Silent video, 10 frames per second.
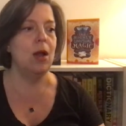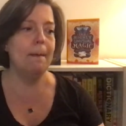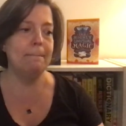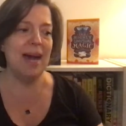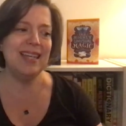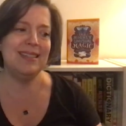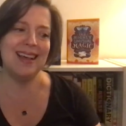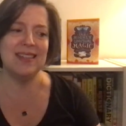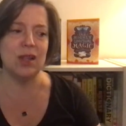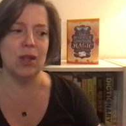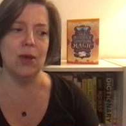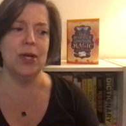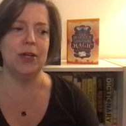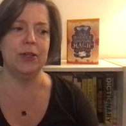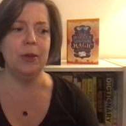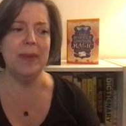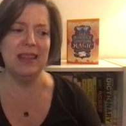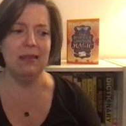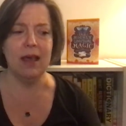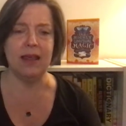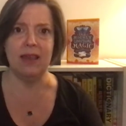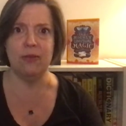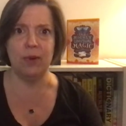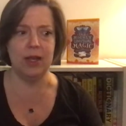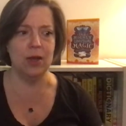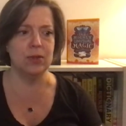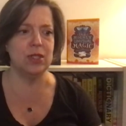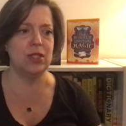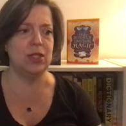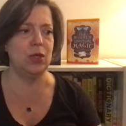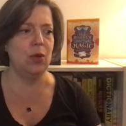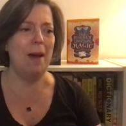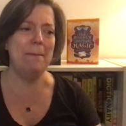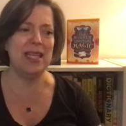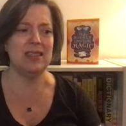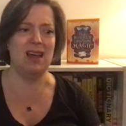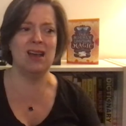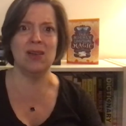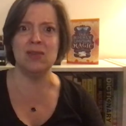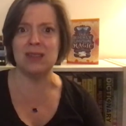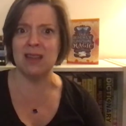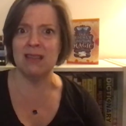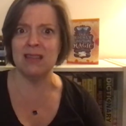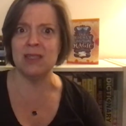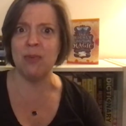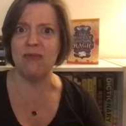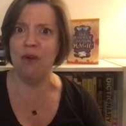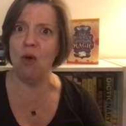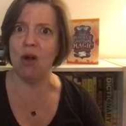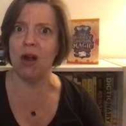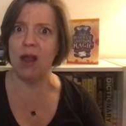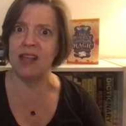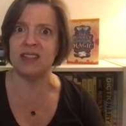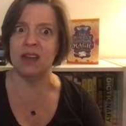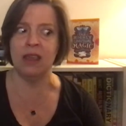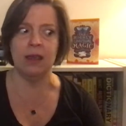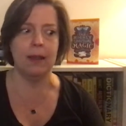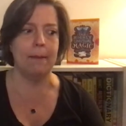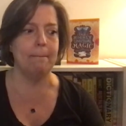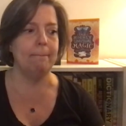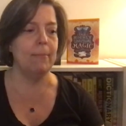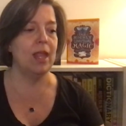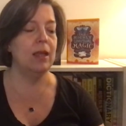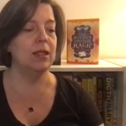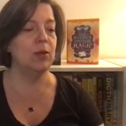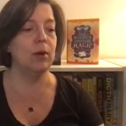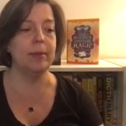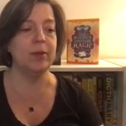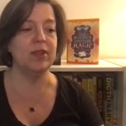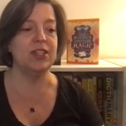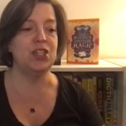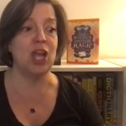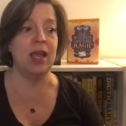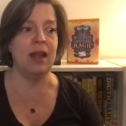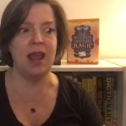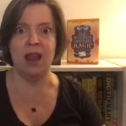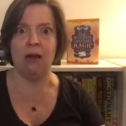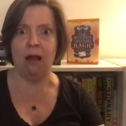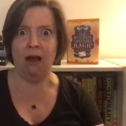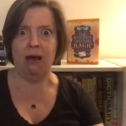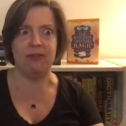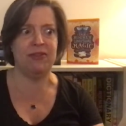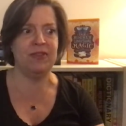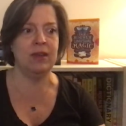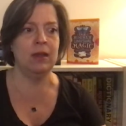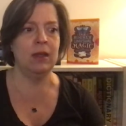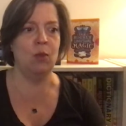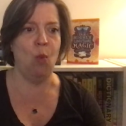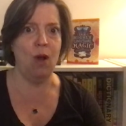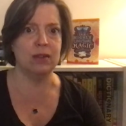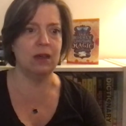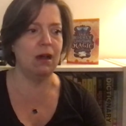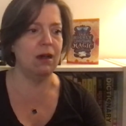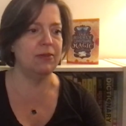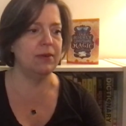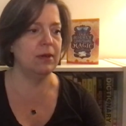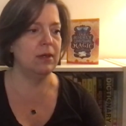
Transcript: My dad's a lawyer. You'll be lucky if we don't sue. I'll bet Taco's done this before, hasn't he? The woman with the giant hair huffed and walked off,